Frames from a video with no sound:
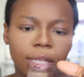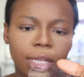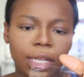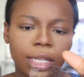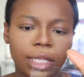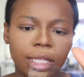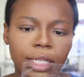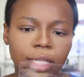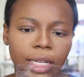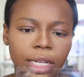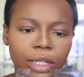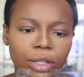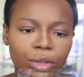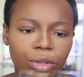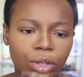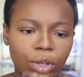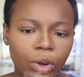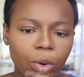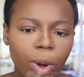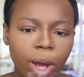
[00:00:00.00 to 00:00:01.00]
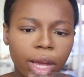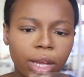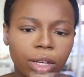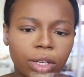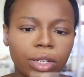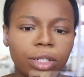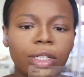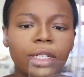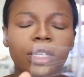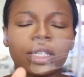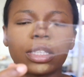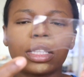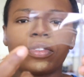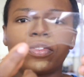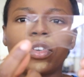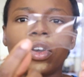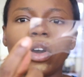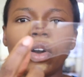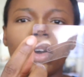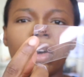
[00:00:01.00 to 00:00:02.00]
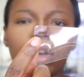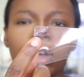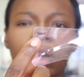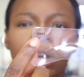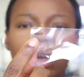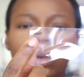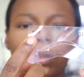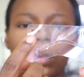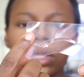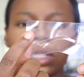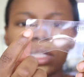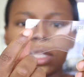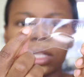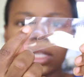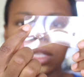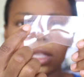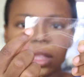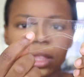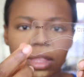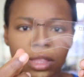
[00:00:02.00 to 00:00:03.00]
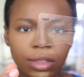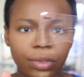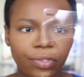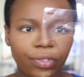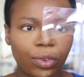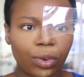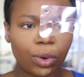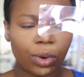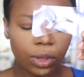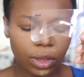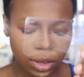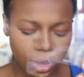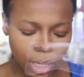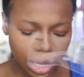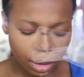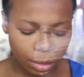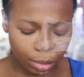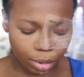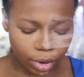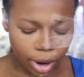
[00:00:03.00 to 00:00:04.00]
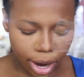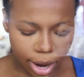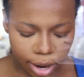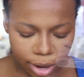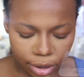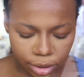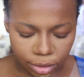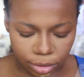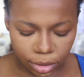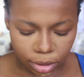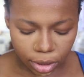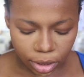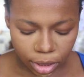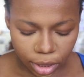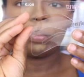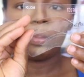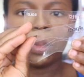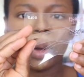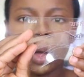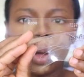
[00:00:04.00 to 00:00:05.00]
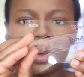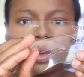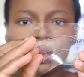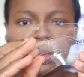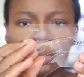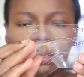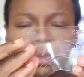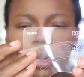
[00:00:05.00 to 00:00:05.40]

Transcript: These stencils are quite good because they've got ones that's for thin brows, bold